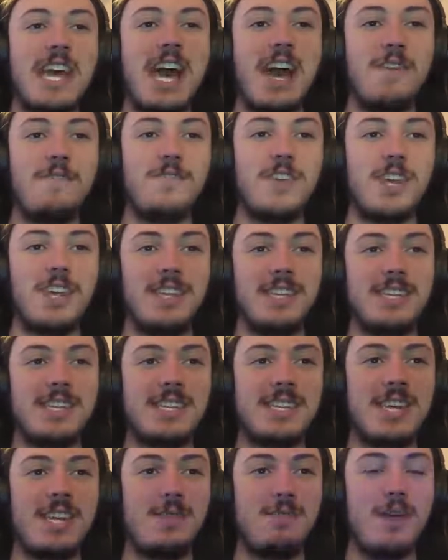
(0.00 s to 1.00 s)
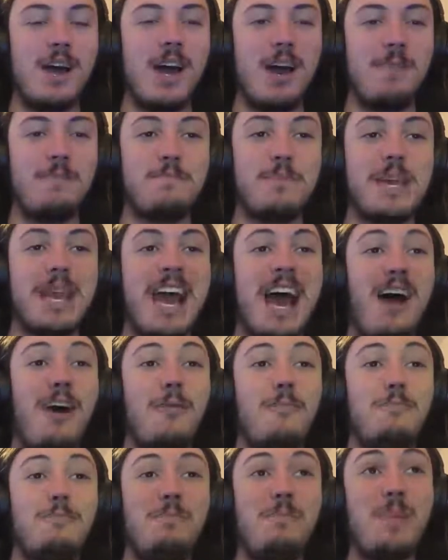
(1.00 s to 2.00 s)
to have villains team up, but
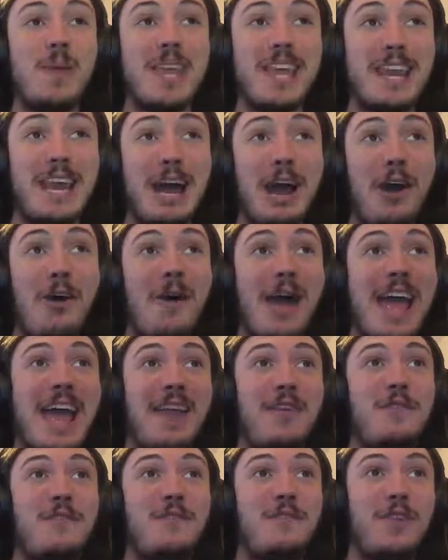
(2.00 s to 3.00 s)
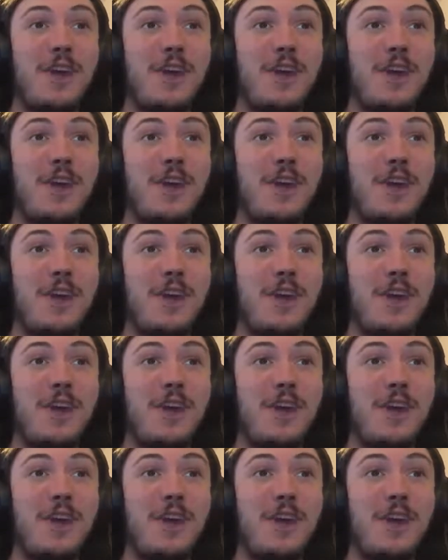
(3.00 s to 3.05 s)
Albedo and